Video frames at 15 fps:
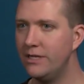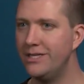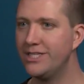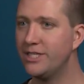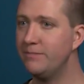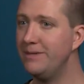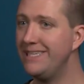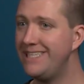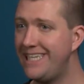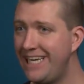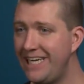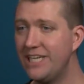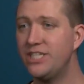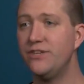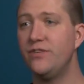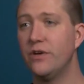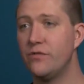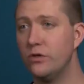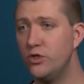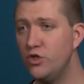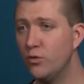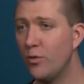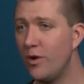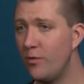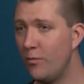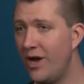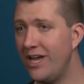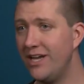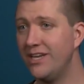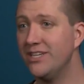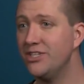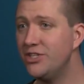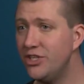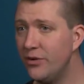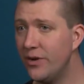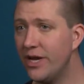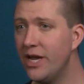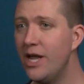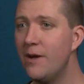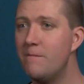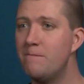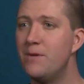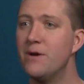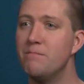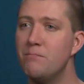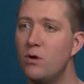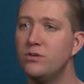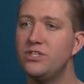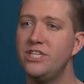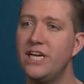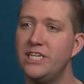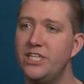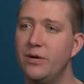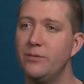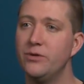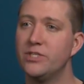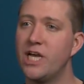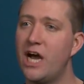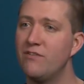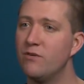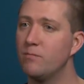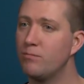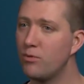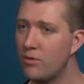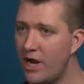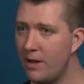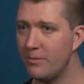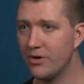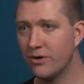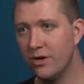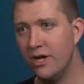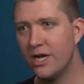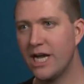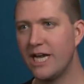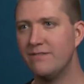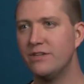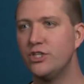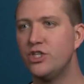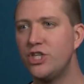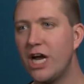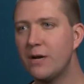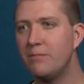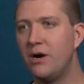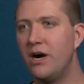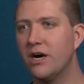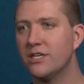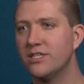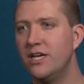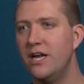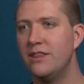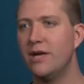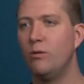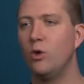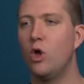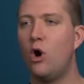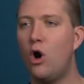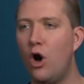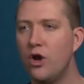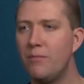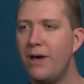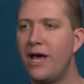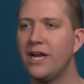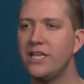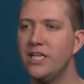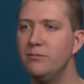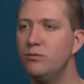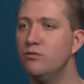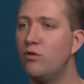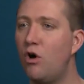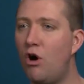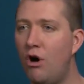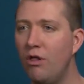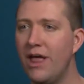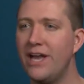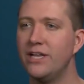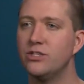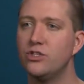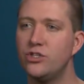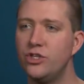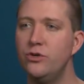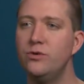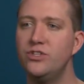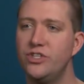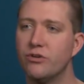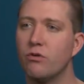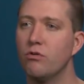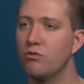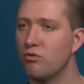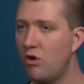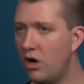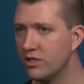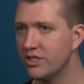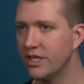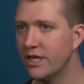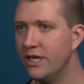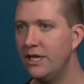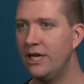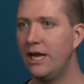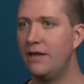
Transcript: This can be tedious if you have to zoom way in and do it, but most DAWs have a parameter, kind of a checkbox, that will automatically move all edits to a zero crossing.